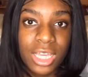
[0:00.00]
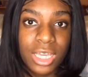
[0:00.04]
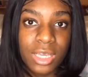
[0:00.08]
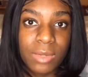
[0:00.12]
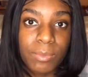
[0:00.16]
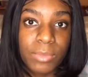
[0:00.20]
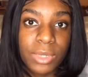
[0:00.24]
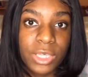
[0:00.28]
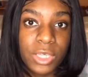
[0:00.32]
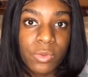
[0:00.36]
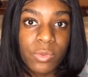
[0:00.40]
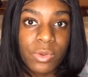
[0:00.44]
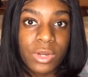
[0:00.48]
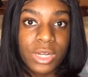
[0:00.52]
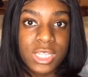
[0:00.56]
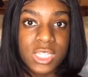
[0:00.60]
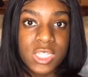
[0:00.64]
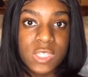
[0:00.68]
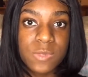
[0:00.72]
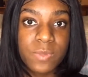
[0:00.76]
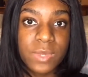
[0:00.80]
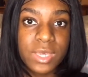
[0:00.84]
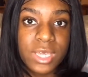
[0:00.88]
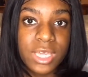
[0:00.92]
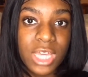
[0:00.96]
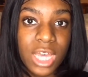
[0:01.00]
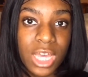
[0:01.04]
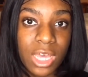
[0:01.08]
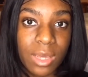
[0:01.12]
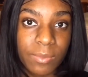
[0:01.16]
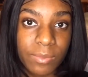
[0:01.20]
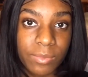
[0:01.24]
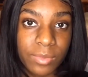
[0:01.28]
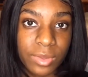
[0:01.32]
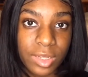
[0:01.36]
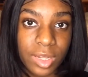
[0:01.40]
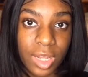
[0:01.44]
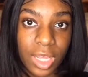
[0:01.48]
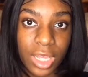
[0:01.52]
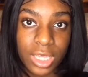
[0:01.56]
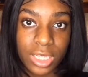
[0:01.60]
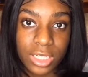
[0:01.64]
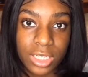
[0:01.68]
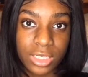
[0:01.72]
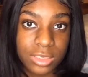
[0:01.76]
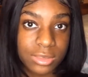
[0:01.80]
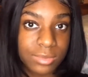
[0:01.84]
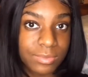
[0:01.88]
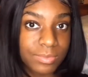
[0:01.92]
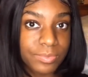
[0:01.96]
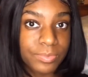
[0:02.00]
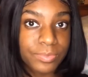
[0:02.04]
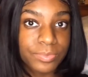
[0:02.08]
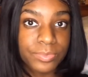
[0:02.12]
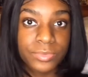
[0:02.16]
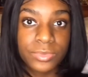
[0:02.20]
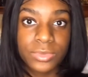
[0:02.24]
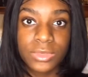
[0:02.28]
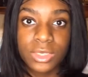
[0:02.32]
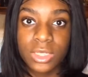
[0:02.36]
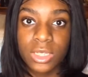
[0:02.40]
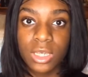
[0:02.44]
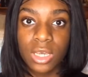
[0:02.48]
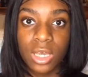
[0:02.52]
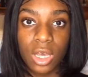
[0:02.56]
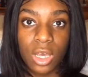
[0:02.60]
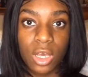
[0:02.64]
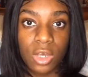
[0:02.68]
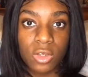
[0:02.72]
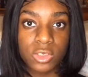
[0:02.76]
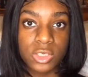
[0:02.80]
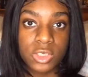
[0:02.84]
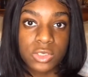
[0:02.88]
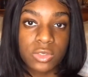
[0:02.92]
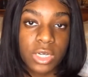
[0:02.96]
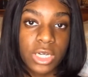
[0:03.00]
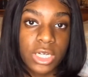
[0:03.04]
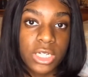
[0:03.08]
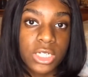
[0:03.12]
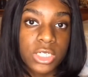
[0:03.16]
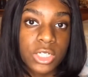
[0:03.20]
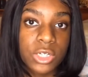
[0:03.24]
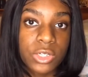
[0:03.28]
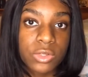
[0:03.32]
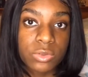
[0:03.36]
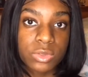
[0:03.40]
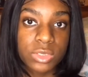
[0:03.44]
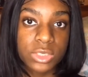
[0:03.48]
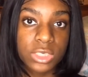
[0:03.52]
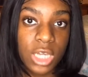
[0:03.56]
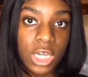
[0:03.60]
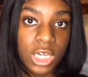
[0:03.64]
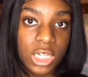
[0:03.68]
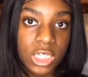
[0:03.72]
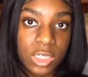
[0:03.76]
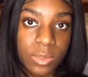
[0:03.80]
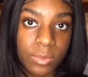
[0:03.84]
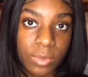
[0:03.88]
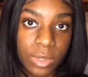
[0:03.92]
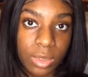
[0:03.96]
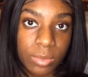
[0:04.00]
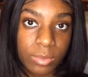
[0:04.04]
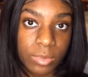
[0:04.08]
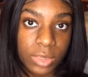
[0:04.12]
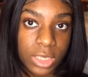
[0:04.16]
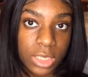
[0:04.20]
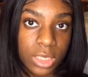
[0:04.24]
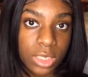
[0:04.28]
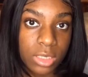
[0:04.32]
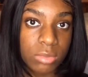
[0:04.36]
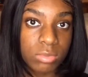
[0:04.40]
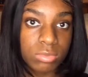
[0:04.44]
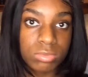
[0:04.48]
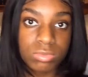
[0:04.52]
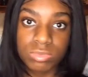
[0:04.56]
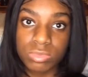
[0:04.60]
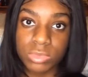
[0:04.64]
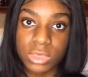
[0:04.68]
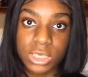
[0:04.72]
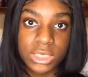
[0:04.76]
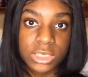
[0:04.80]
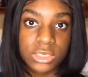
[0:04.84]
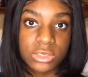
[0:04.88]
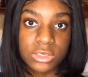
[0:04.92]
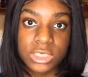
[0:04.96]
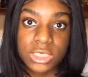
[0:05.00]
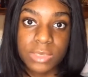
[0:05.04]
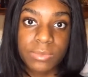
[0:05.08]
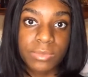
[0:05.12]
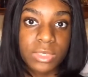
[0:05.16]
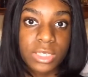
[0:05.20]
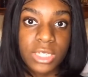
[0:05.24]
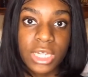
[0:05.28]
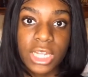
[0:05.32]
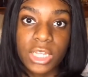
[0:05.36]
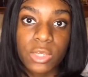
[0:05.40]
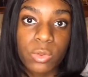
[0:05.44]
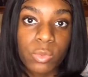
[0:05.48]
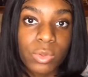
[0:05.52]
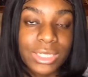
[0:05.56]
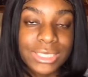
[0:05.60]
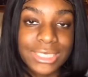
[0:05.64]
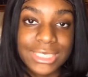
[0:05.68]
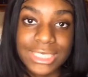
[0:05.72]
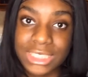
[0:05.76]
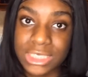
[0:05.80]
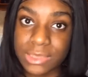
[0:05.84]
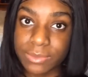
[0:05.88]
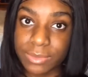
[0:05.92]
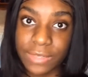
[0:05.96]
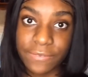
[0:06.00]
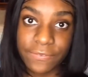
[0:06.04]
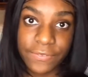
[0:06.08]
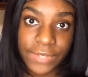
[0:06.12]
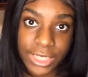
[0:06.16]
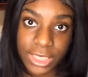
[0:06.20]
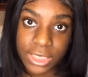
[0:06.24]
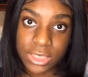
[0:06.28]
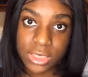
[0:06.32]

but you want to speak up, be like, oh, so I heard you were talking about me. Is there something that you want to say to my face?